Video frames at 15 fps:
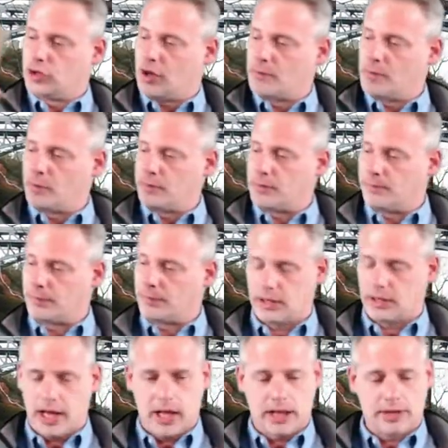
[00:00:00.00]
come up with a
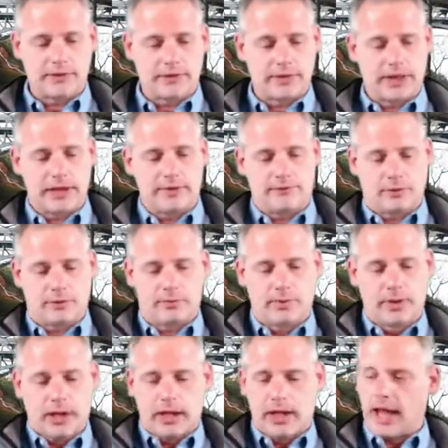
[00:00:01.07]
plan to get
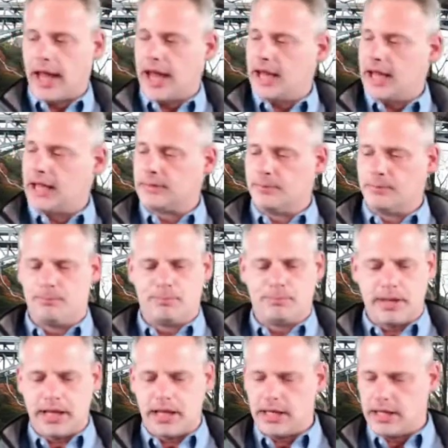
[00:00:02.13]
from A to
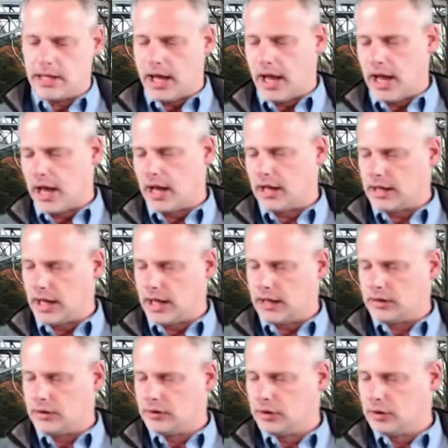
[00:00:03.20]
B and
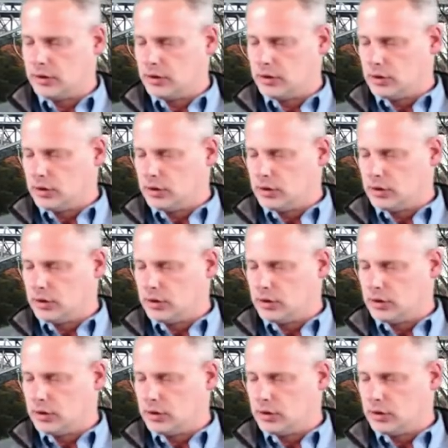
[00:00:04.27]
and